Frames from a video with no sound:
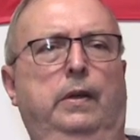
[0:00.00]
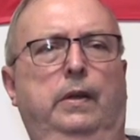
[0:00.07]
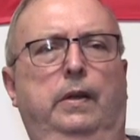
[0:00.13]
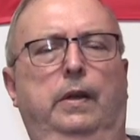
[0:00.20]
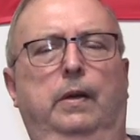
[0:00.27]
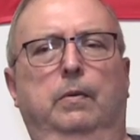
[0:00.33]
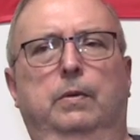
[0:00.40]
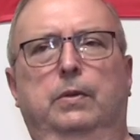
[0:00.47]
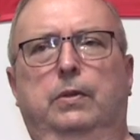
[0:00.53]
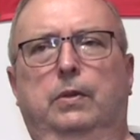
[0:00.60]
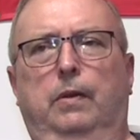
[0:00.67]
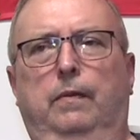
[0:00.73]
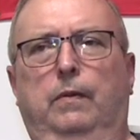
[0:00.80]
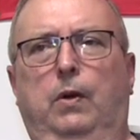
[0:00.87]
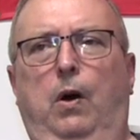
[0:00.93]
there were
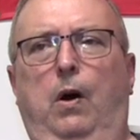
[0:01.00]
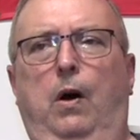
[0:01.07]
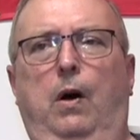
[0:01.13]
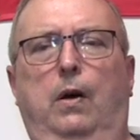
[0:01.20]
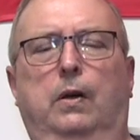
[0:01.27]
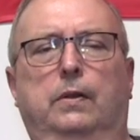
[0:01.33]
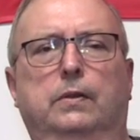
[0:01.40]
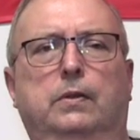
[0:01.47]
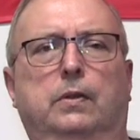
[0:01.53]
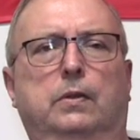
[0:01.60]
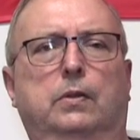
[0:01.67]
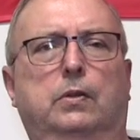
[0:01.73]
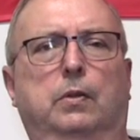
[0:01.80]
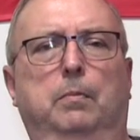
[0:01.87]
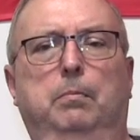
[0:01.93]
some calls
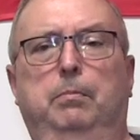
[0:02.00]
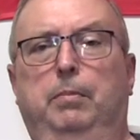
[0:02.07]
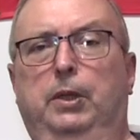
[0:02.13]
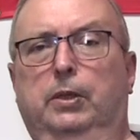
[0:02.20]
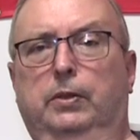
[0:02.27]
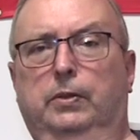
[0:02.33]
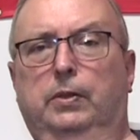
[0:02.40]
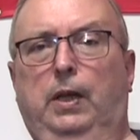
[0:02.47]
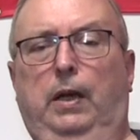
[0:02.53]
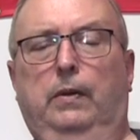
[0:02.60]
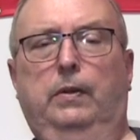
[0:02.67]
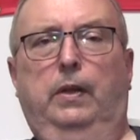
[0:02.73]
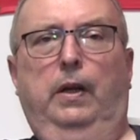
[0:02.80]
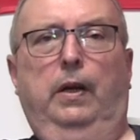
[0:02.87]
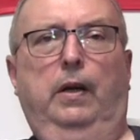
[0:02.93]
and some bills
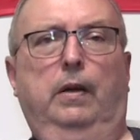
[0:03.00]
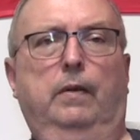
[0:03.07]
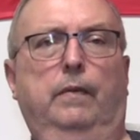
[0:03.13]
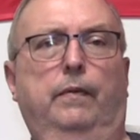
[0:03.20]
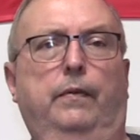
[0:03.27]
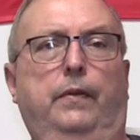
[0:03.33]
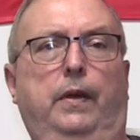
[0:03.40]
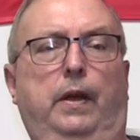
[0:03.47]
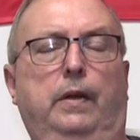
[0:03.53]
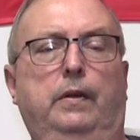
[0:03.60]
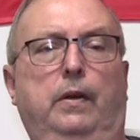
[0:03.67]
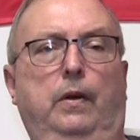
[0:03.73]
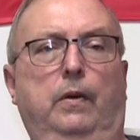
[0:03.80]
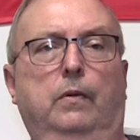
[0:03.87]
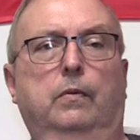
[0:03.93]
out there that
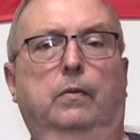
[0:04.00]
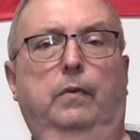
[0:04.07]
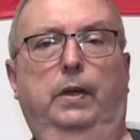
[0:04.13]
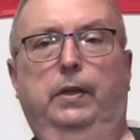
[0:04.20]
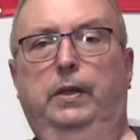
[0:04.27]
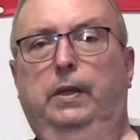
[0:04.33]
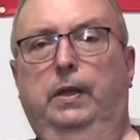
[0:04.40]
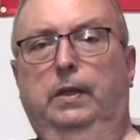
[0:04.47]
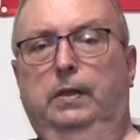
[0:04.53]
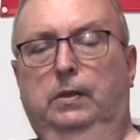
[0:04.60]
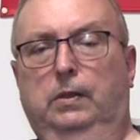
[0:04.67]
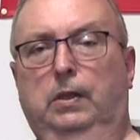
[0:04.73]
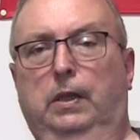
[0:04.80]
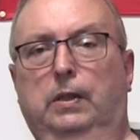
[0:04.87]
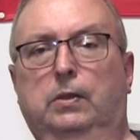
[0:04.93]
you know really did
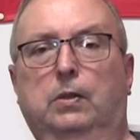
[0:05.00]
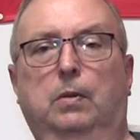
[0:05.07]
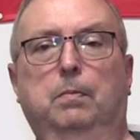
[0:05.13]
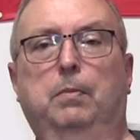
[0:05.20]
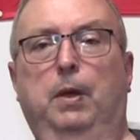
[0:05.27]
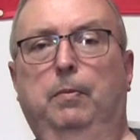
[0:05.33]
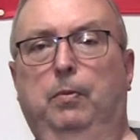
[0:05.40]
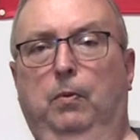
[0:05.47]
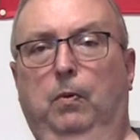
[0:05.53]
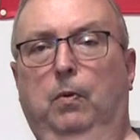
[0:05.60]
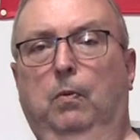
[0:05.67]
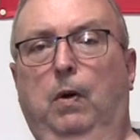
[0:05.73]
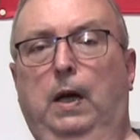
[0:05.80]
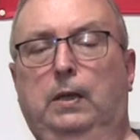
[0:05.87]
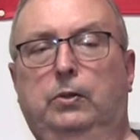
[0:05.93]
exist and people were
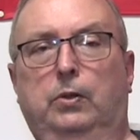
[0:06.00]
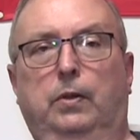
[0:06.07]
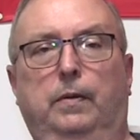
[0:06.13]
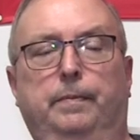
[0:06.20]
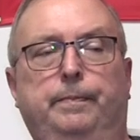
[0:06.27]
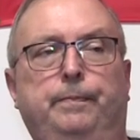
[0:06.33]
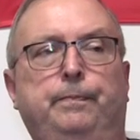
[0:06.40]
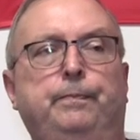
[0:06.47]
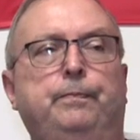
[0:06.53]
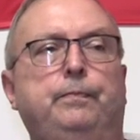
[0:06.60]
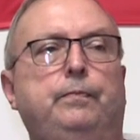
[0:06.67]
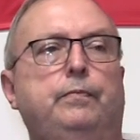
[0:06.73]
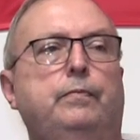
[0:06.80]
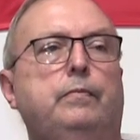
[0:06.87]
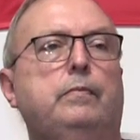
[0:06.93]
watching them
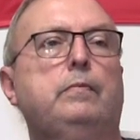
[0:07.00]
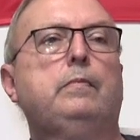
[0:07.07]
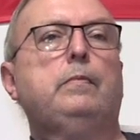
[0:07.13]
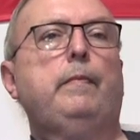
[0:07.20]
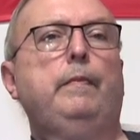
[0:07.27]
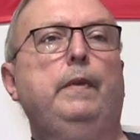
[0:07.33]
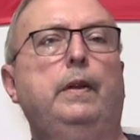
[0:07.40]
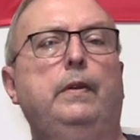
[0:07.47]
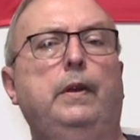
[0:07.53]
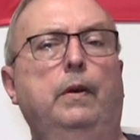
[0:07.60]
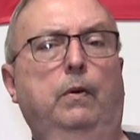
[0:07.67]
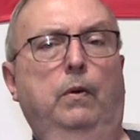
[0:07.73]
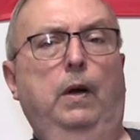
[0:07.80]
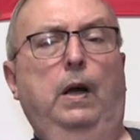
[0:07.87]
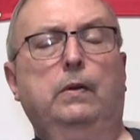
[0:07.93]
that
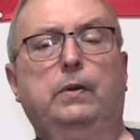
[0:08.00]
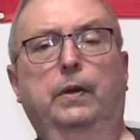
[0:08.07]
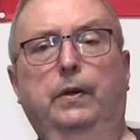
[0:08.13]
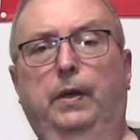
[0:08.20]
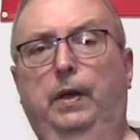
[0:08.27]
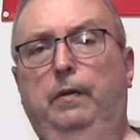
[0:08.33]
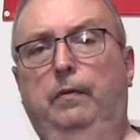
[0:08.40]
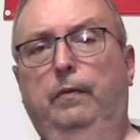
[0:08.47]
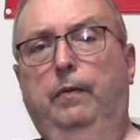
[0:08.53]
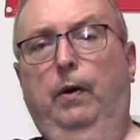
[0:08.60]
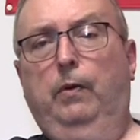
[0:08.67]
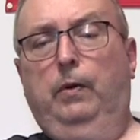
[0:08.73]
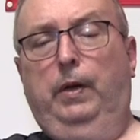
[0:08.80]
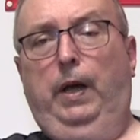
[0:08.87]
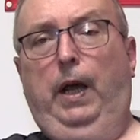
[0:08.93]
were out there getting
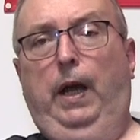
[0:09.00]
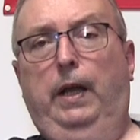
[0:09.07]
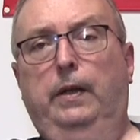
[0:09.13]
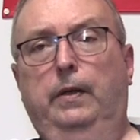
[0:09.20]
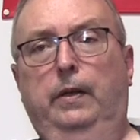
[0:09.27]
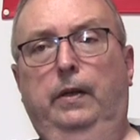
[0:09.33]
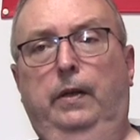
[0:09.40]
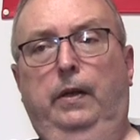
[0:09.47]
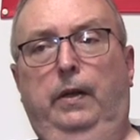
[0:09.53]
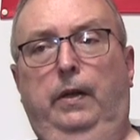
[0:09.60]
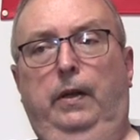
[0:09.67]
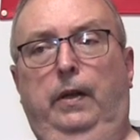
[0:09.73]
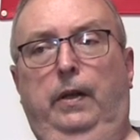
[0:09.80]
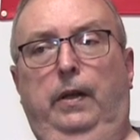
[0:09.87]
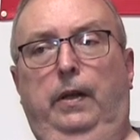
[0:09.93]
voted on
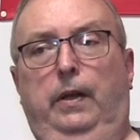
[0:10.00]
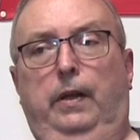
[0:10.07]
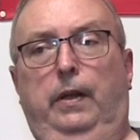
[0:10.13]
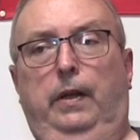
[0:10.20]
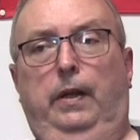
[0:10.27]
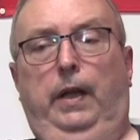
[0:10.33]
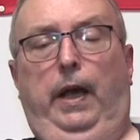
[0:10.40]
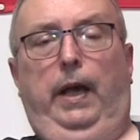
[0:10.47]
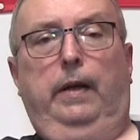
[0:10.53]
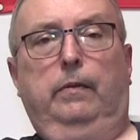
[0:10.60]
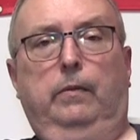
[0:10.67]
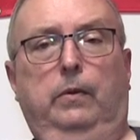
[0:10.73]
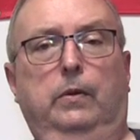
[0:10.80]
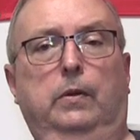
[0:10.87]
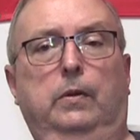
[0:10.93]
that
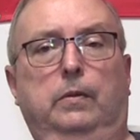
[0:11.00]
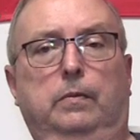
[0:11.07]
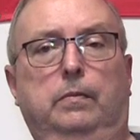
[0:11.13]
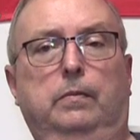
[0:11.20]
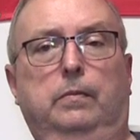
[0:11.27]
were